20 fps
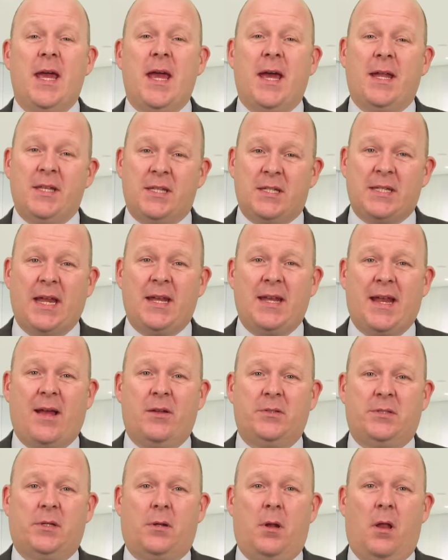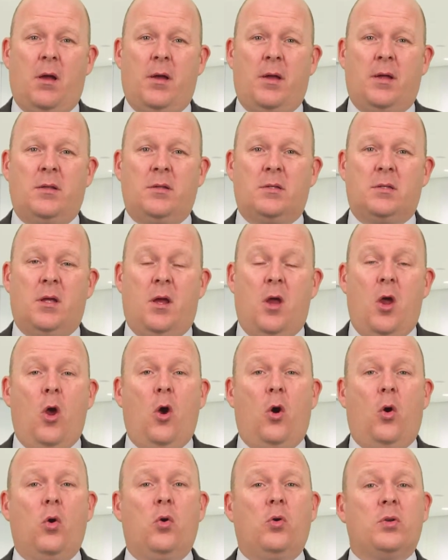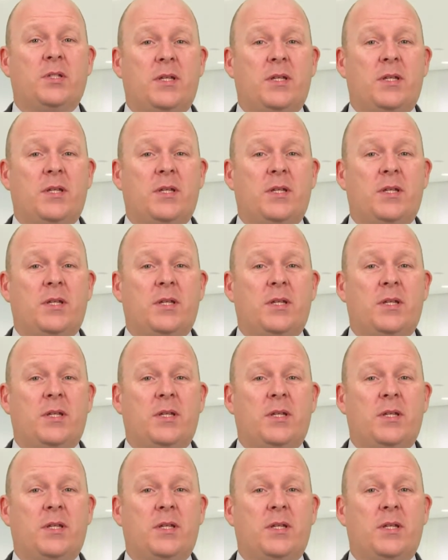and send out to clients, or